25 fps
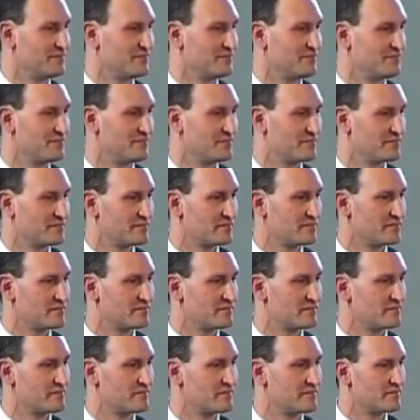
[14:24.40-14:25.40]

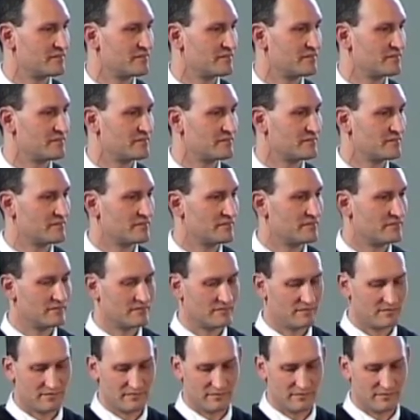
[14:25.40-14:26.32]
[no speech]